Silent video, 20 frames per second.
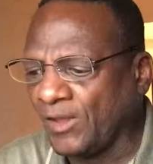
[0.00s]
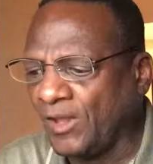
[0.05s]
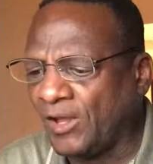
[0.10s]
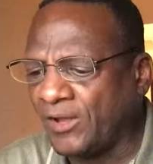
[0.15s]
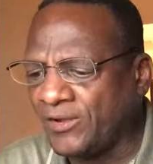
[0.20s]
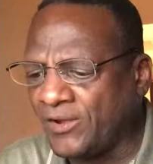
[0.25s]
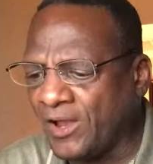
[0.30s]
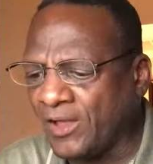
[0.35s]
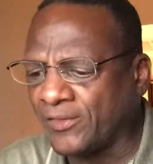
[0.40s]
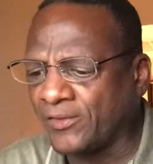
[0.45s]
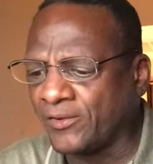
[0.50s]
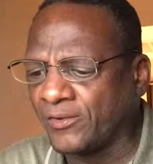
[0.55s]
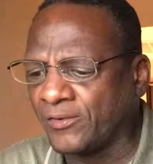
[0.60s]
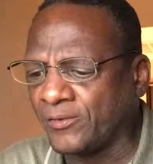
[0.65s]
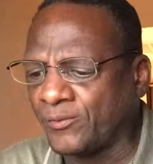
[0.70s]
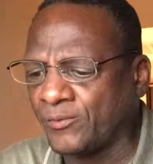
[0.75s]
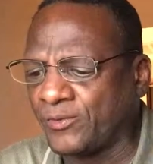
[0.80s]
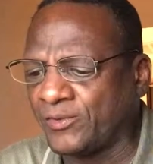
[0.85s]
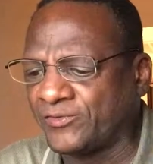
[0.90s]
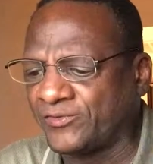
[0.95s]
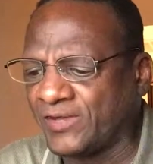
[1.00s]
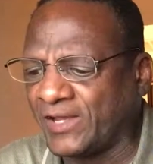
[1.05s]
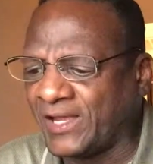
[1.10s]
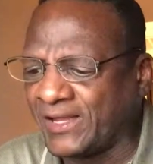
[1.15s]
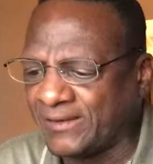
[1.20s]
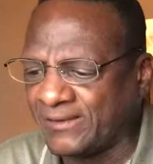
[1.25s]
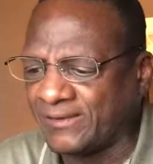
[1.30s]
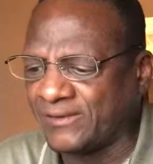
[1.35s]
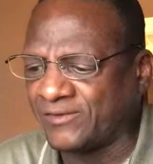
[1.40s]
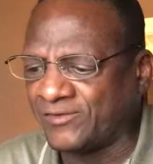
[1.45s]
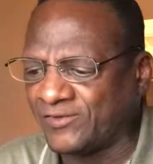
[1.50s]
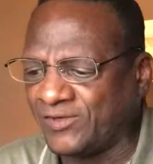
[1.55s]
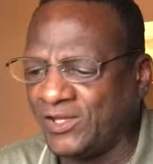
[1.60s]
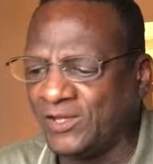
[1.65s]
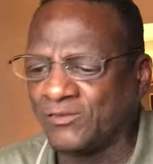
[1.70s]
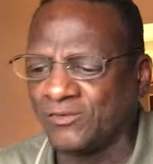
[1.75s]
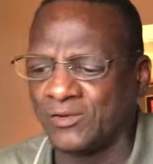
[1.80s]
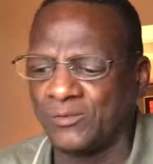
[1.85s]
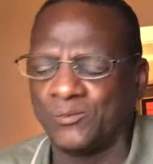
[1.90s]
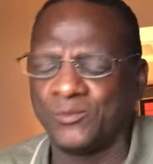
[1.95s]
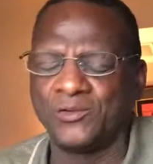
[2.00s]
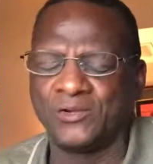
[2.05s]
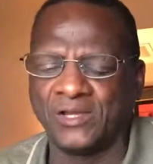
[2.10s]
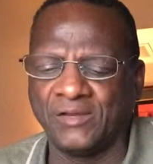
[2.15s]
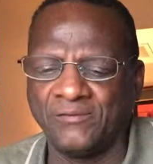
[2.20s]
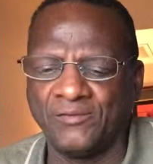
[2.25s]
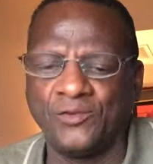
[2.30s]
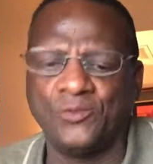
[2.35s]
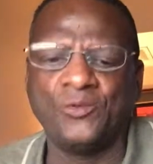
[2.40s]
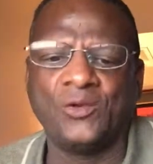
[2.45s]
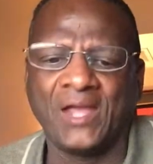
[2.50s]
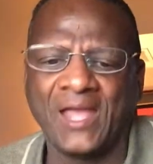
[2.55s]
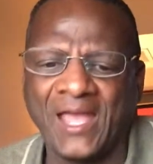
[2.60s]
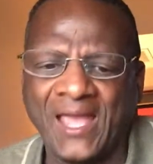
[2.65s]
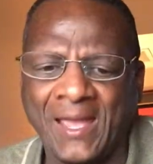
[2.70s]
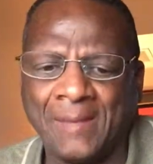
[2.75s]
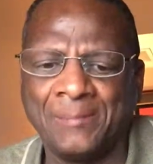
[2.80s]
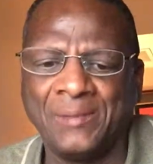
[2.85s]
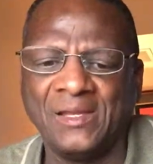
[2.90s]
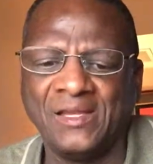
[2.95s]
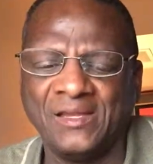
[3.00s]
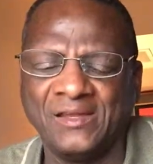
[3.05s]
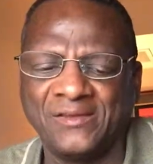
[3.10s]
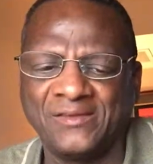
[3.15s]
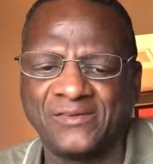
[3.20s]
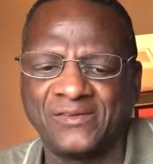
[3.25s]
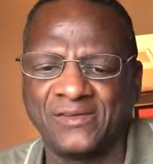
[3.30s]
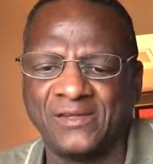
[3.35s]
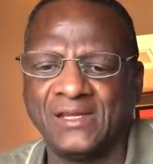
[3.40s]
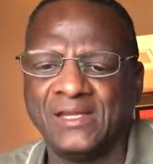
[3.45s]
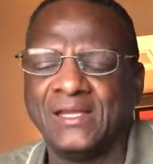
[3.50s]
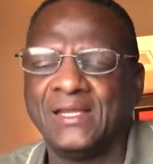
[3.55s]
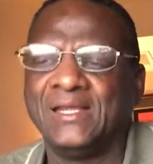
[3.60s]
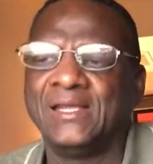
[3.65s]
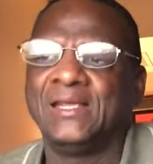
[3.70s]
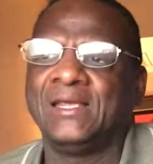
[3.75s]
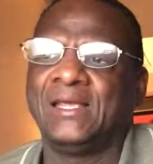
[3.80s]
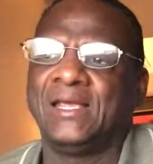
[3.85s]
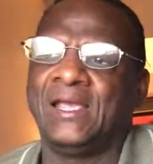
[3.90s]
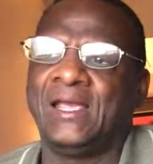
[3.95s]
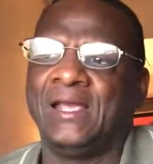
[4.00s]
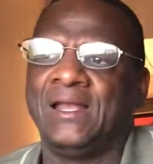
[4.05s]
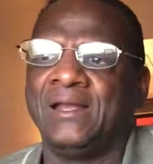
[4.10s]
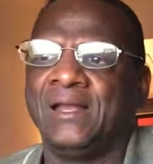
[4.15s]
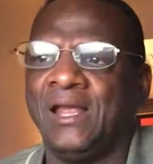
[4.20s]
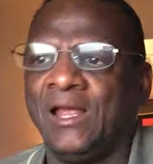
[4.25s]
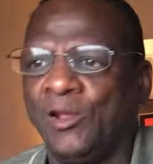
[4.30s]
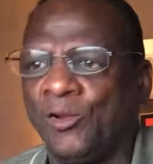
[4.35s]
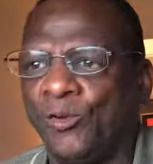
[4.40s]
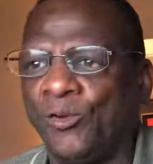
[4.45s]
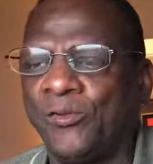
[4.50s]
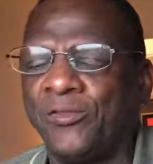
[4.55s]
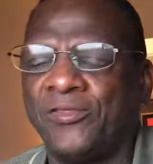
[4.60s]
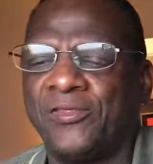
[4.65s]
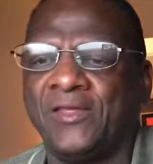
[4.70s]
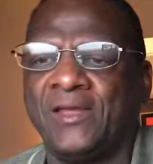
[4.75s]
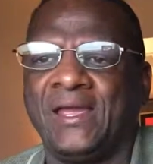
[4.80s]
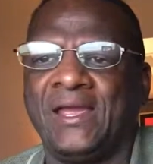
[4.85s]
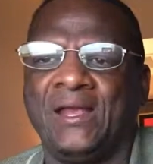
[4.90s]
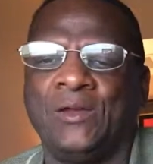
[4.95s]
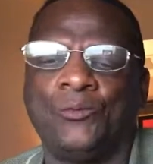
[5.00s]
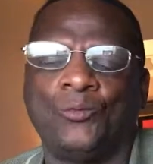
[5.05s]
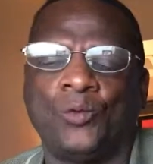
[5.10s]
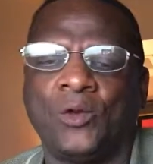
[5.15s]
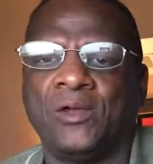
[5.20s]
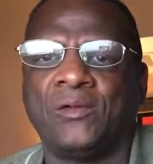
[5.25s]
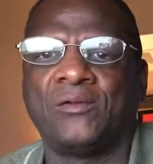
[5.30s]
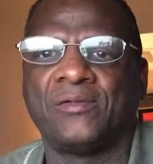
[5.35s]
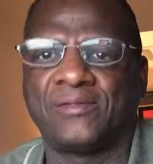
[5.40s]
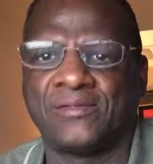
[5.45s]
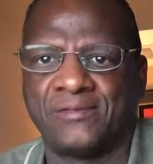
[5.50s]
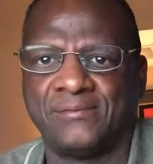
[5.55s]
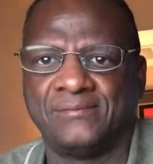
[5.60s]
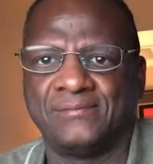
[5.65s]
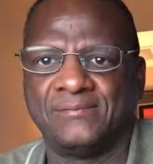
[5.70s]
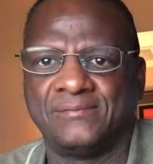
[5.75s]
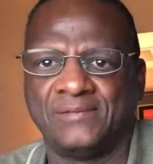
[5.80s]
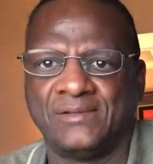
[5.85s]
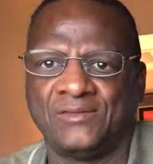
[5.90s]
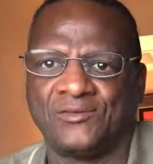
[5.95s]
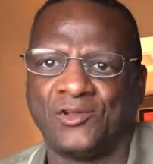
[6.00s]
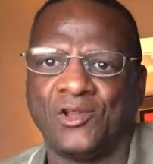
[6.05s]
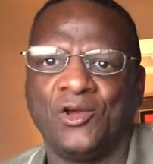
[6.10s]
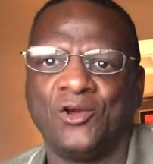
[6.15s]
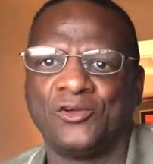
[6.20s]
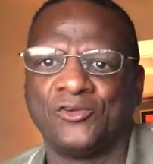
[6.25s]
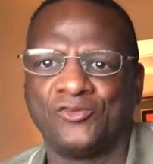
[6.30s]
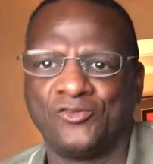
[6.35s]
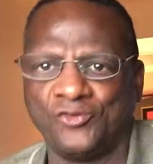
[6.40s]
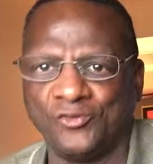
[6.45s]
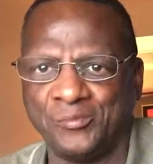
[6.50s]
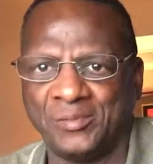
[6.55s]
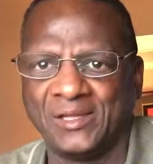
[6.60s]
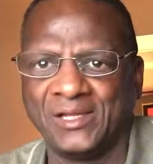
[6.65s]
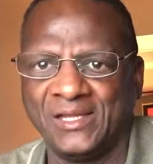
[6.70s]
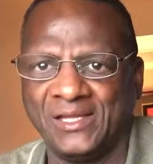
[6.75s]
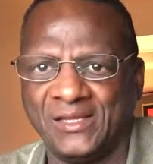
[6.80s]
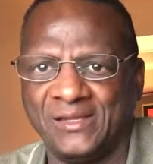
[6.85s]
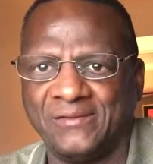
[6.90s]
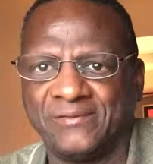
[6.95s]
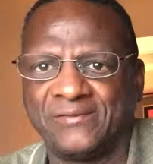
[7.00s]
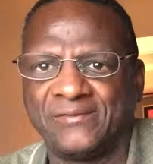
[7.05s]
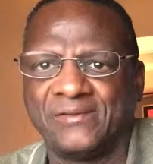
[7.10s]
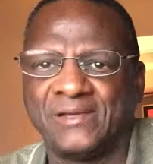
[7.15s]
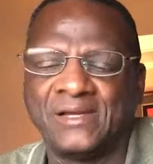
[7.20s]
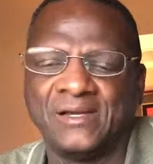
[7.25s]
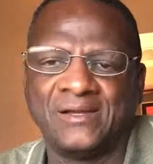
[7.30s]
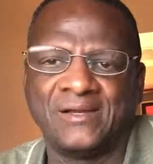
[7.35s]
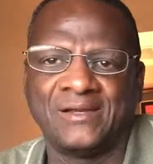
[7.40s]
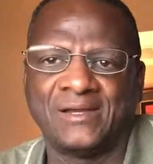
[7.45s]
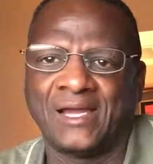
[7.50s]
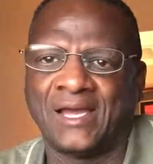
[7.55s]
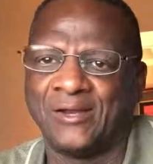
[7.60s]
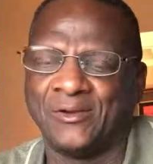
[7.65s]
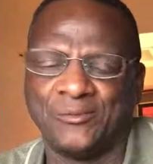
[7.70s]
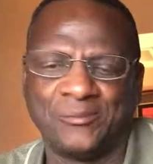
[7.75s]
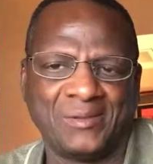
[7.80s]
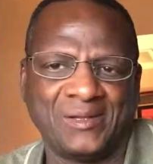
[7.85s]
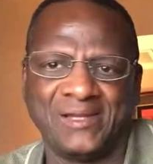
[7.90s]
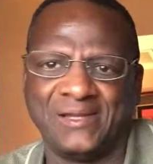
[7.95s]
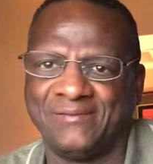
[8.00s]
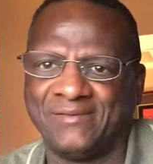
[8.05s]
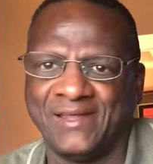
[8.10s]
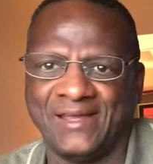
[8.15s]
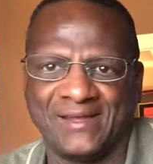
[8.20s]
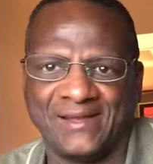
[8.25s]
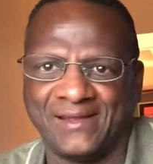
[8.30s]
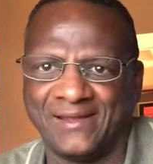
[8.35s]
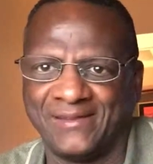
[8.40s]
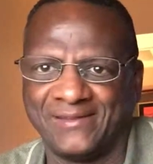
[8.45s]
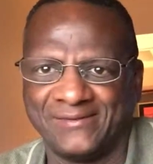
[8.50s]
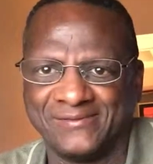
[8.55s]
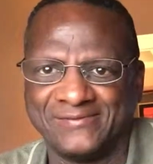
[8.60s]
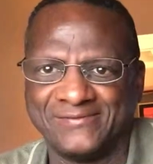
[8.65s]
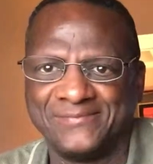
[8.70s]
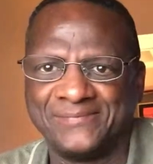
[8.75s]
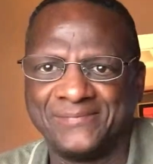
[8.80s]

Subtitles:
Another was that the secret will give you happiness and health and wealth as long as you believe. I don't believe that either.